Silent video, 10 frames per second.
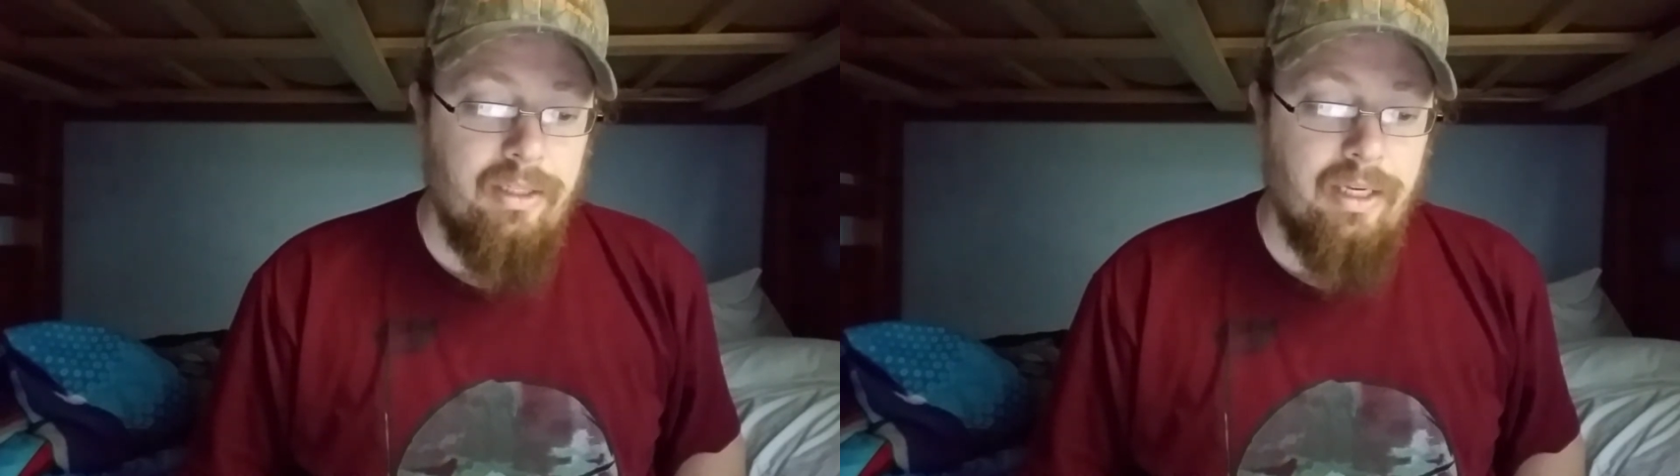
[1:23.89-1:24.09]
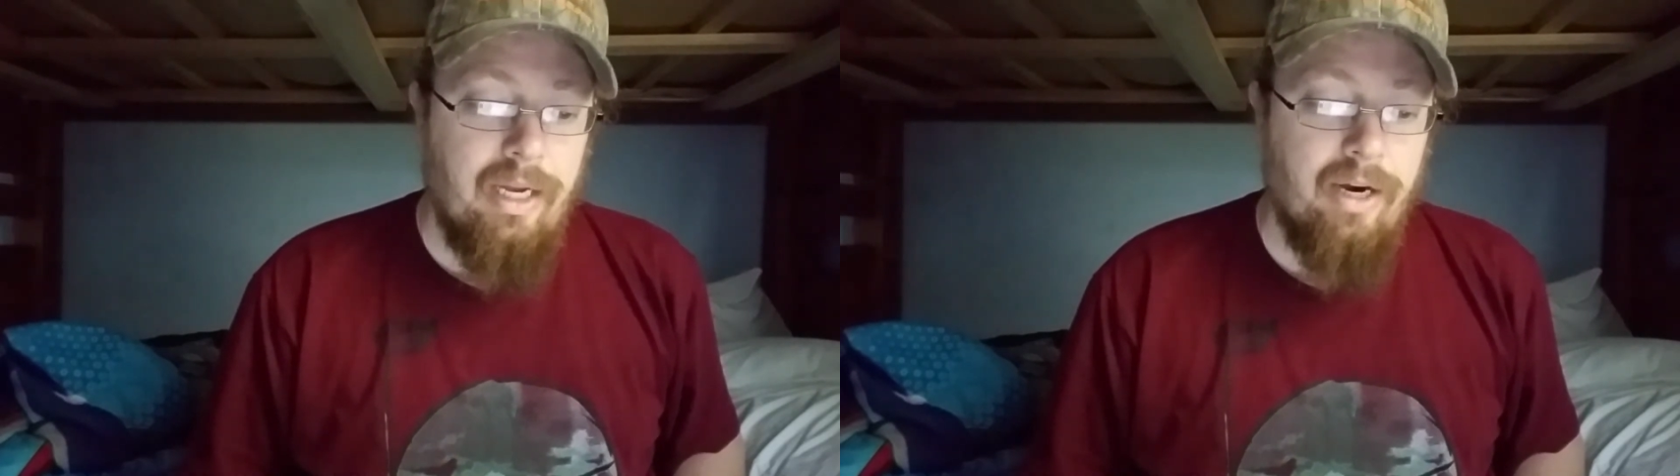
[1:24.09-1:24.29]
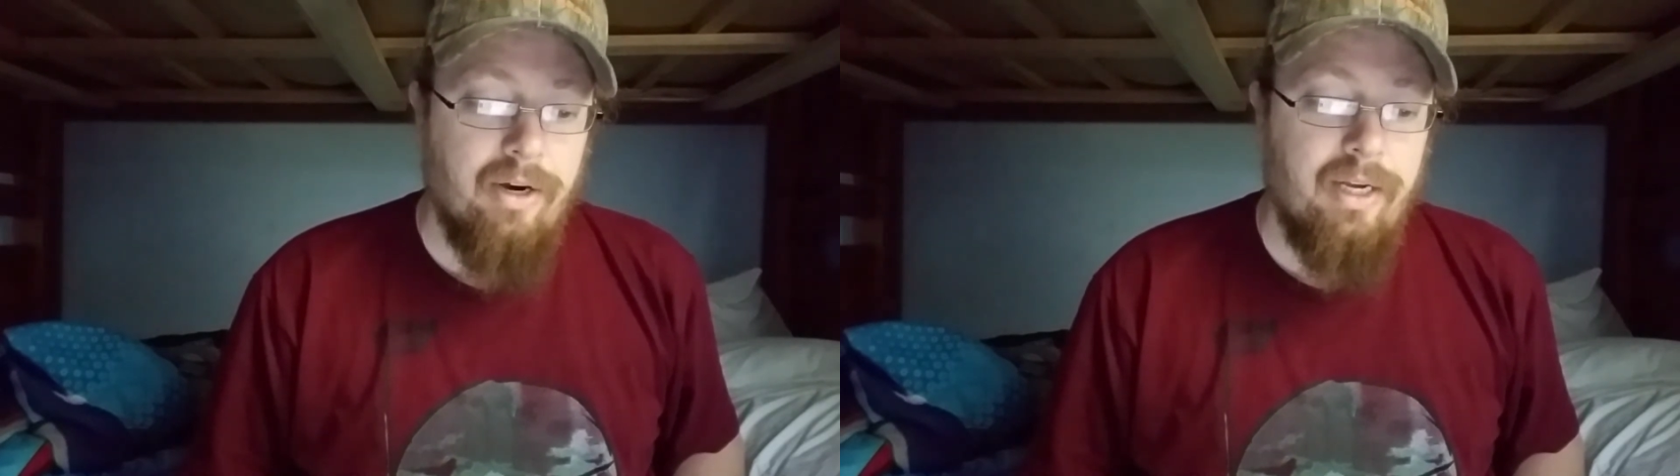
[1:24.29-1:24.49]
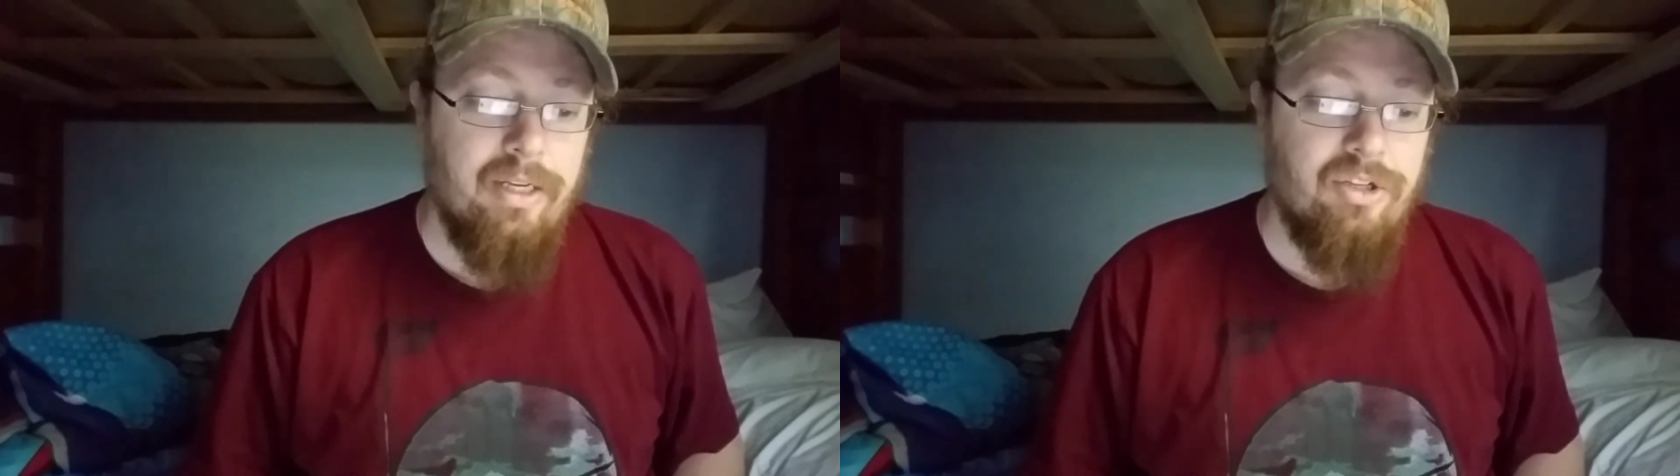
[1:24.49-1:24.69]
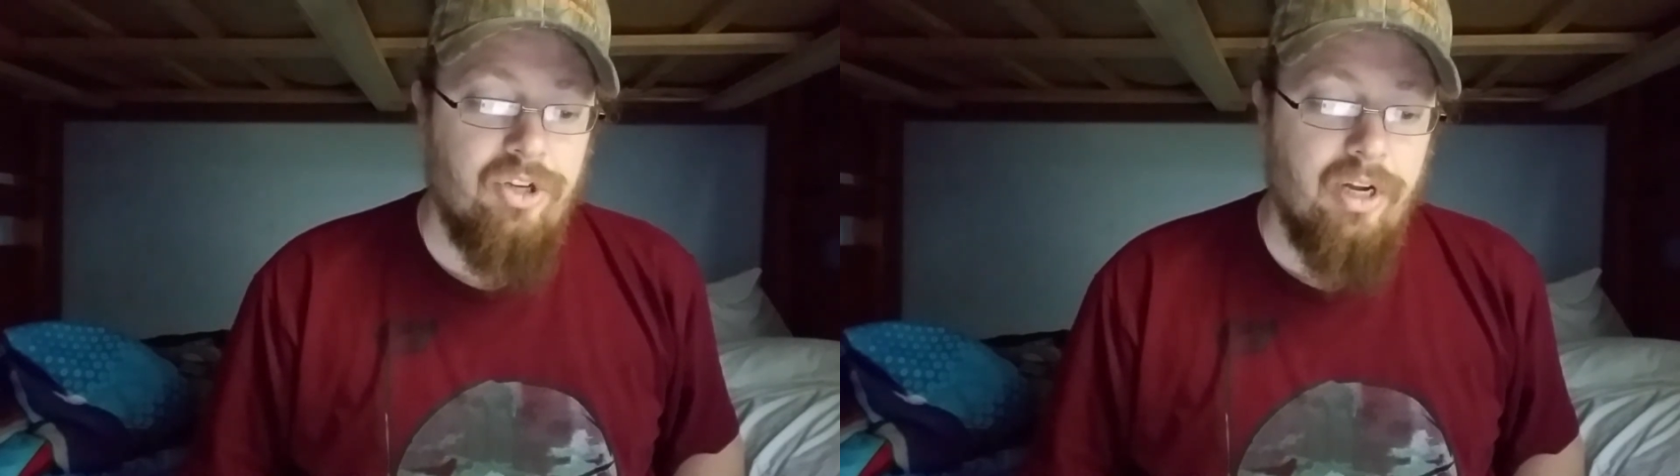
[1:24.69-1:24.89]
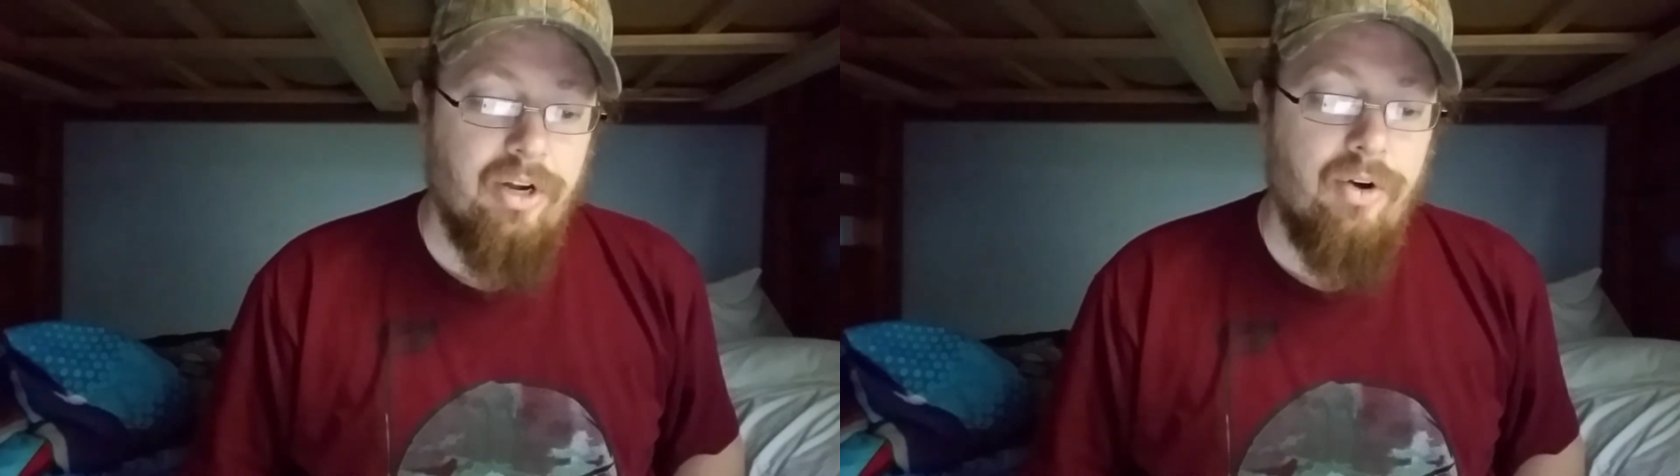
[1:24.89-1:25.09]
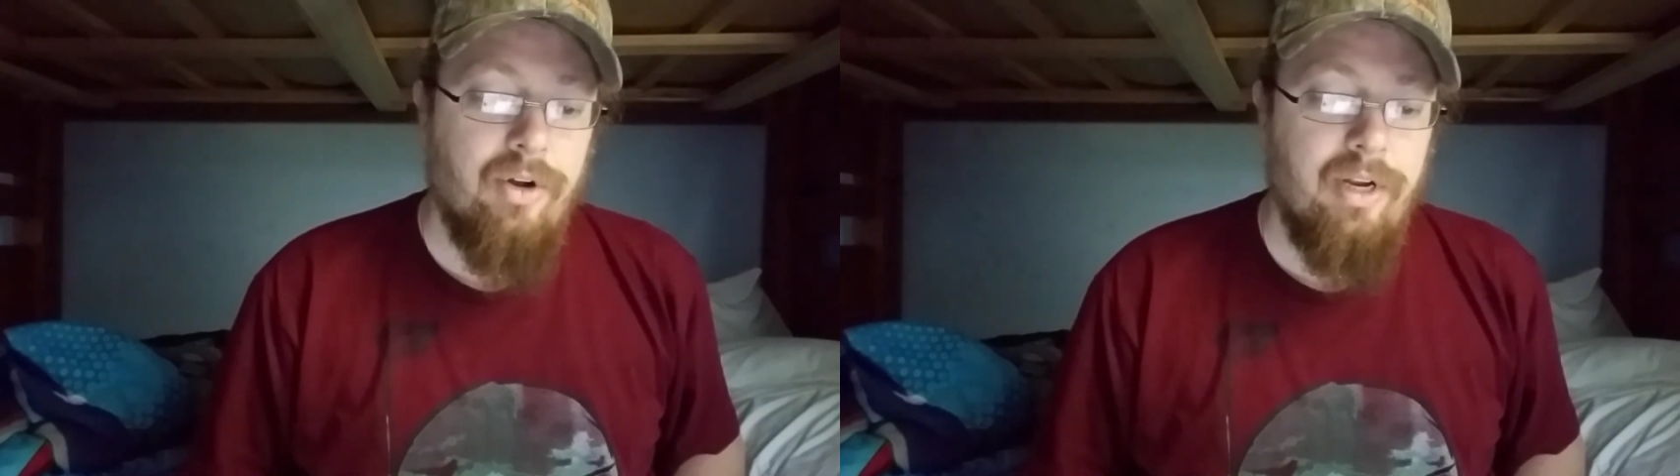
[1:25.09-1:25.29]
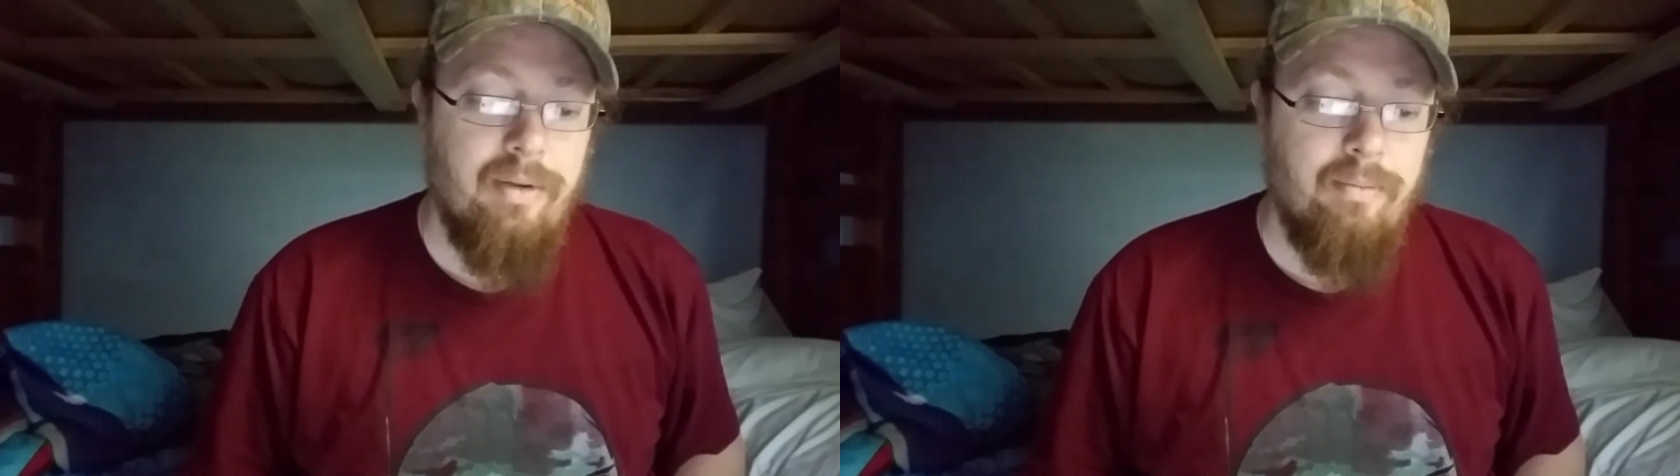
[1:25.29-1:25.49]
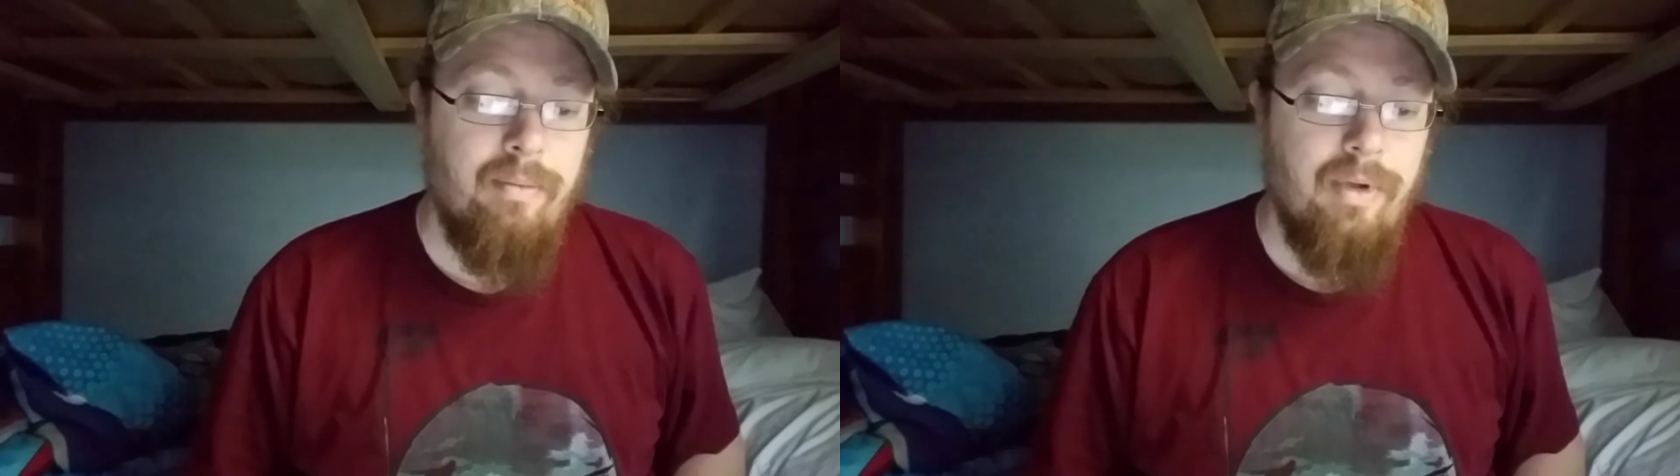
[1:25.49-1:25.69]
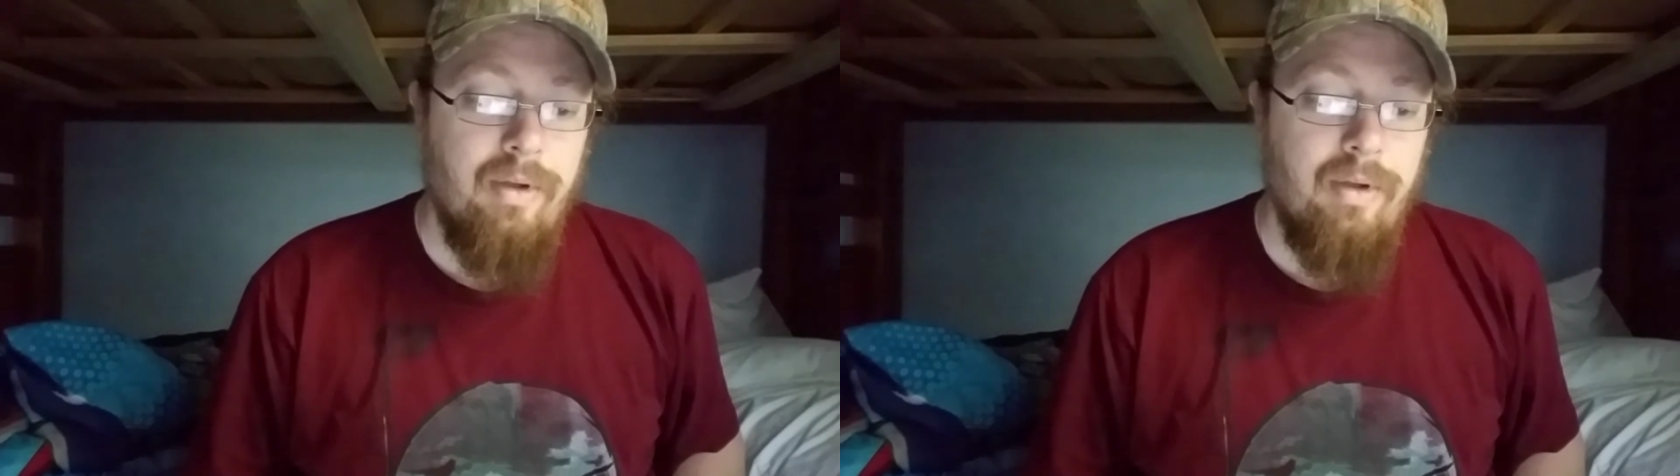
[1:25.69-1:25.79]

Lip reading: to carry his check on him